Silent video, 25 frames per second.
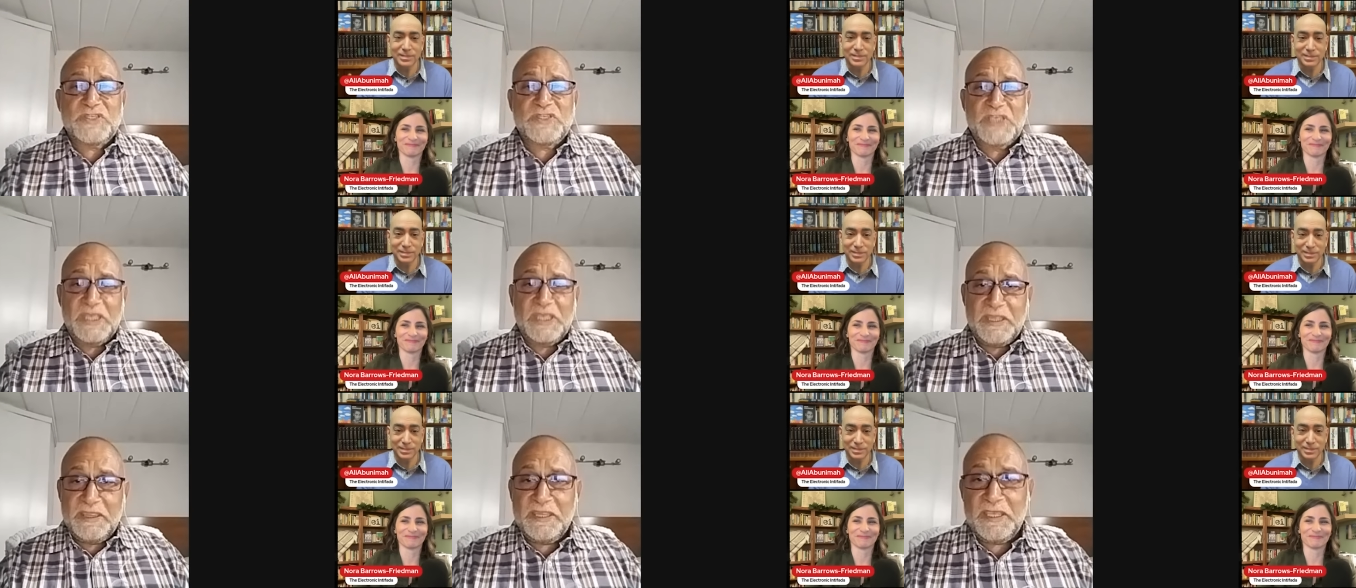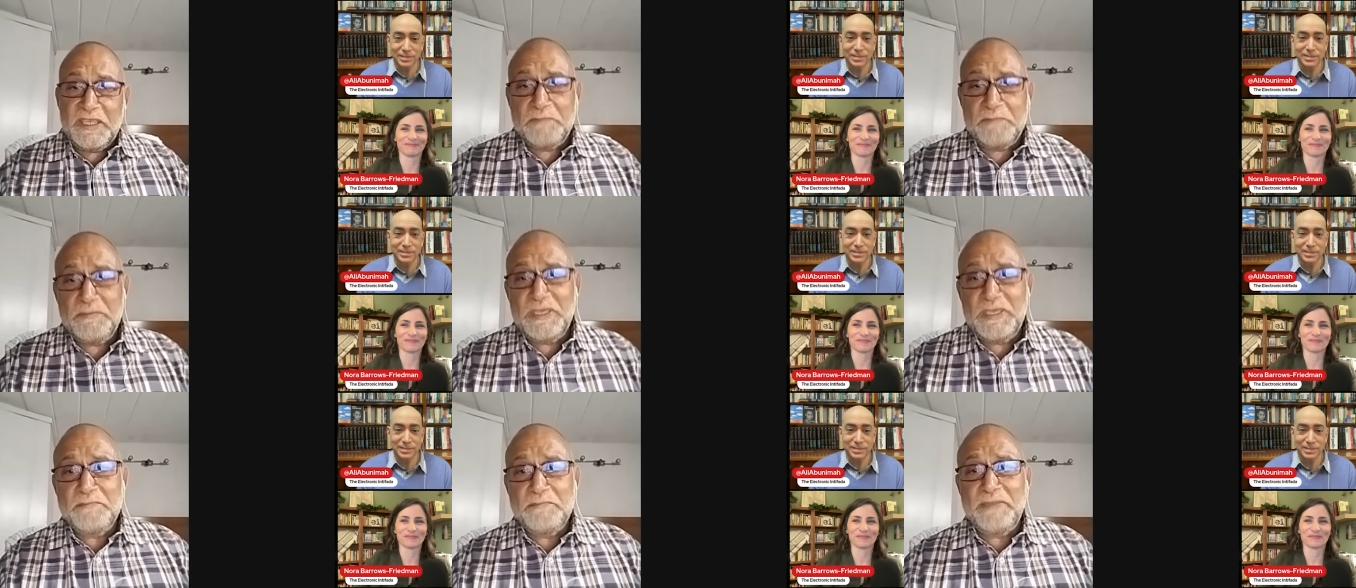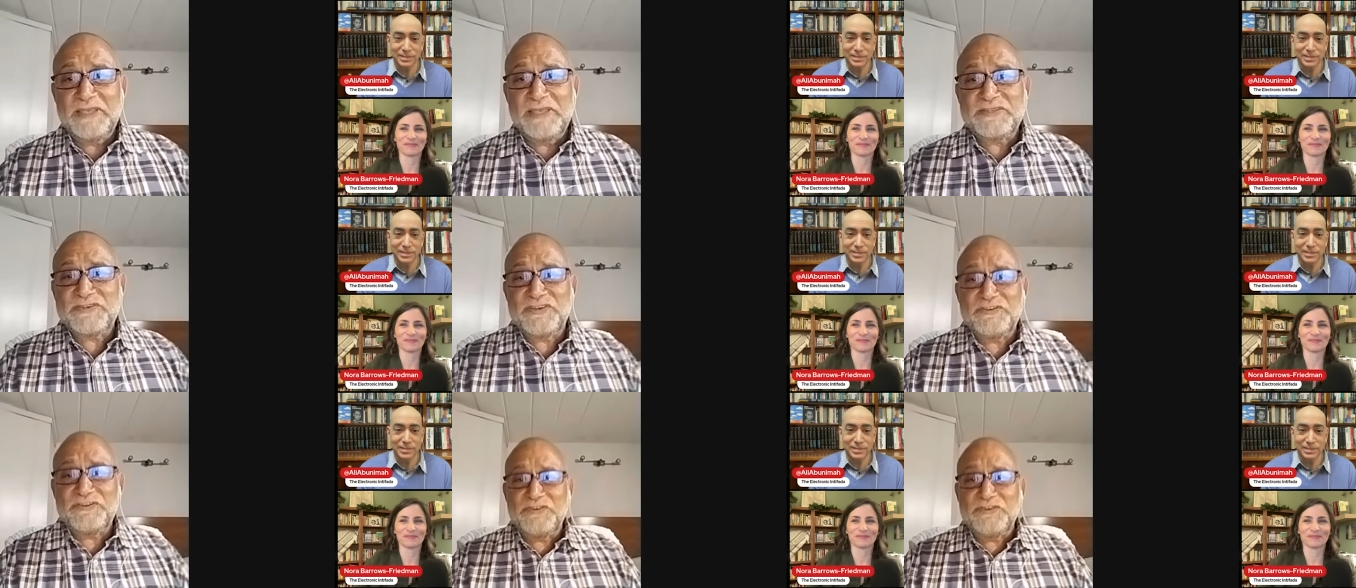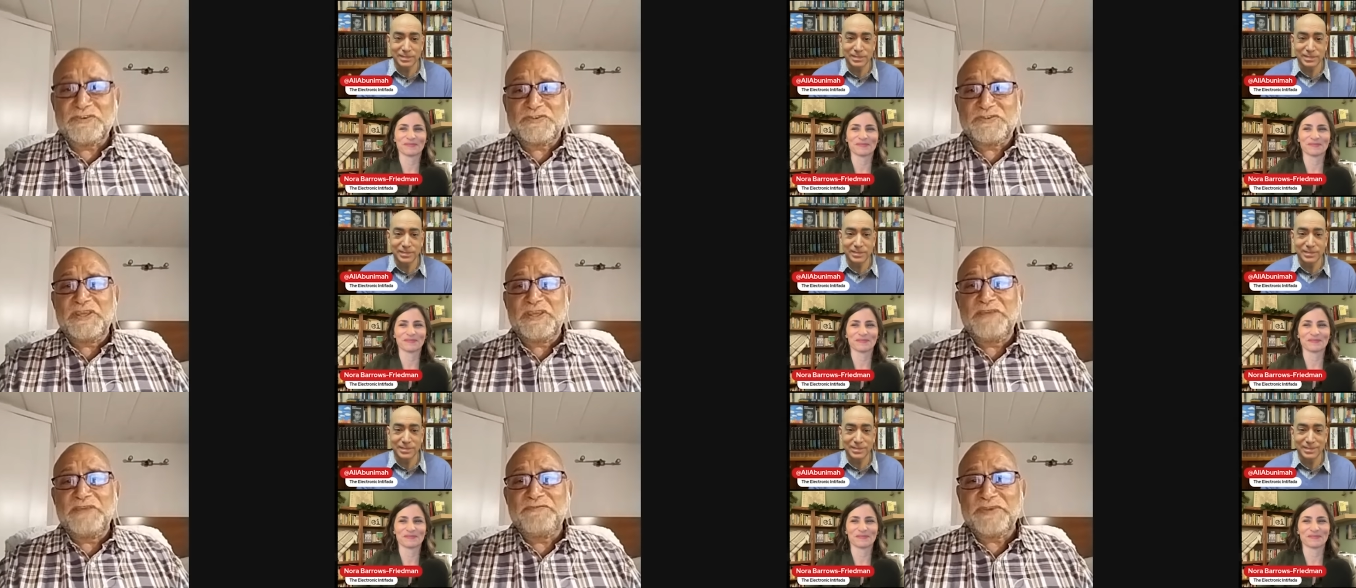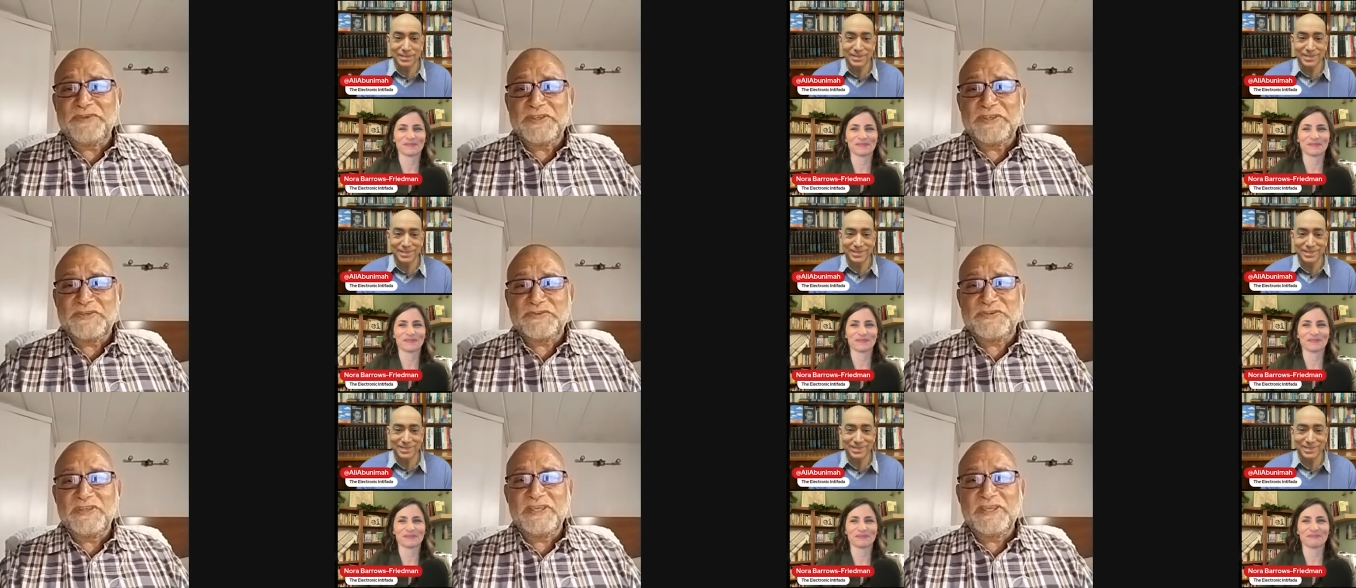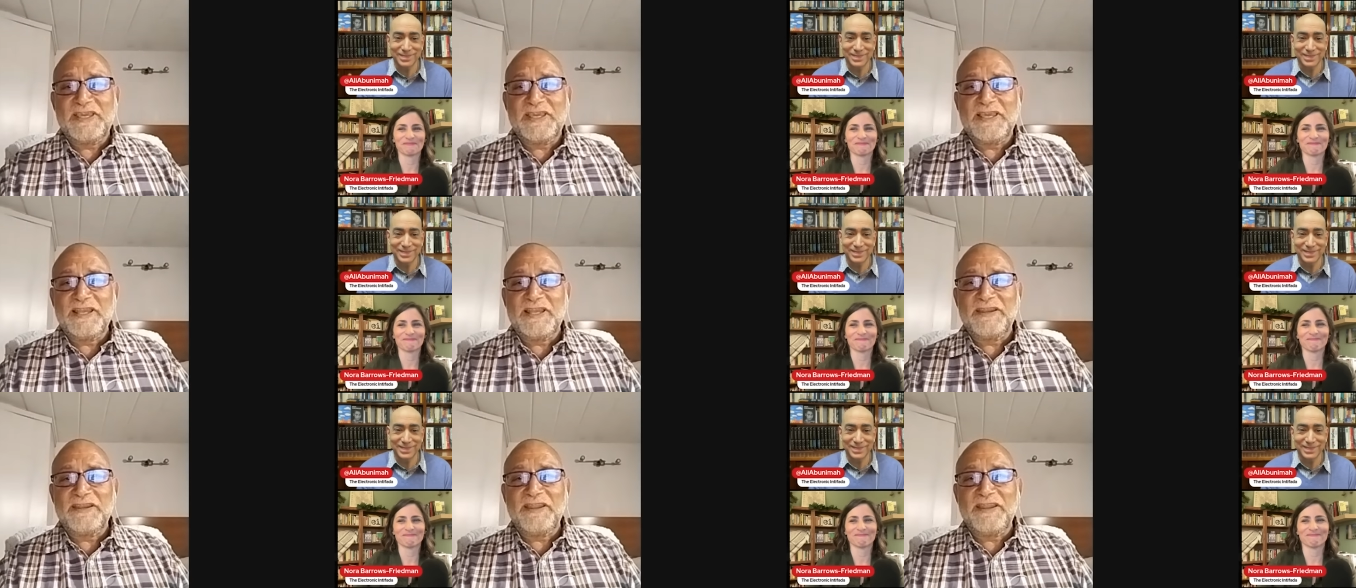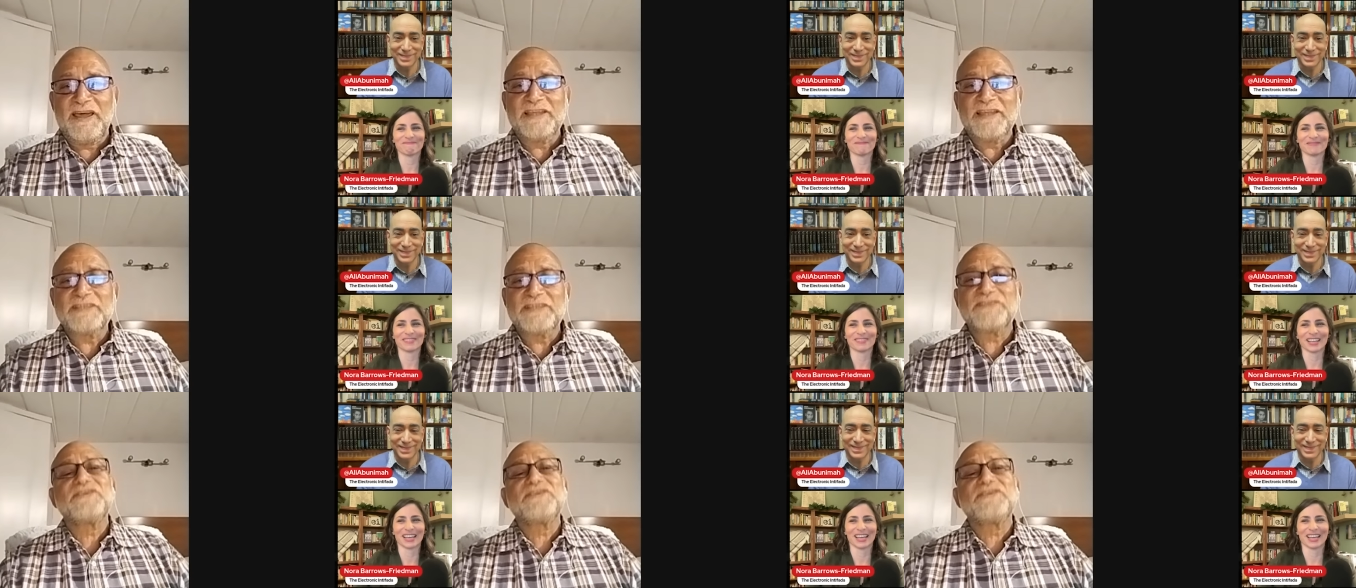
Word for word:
Speaker 1: sending me messages every single night